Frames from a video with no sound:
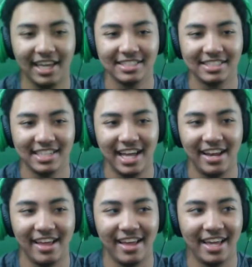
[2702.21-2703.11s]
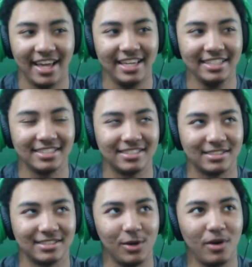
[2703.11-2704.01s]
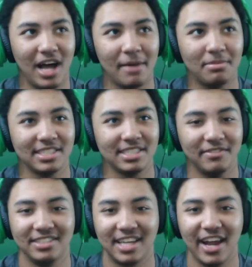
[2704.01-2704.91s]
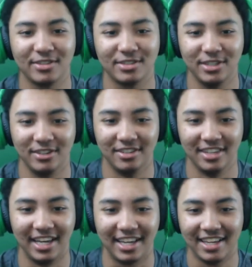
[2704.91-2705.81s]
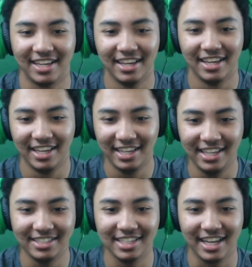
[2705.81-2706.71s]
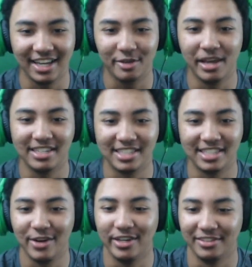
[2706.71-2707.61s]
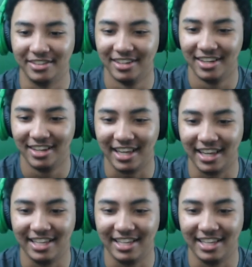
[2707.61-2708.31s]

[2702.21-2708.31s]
is that he is so opposite of his character. Like he's like a humanitarian. Like he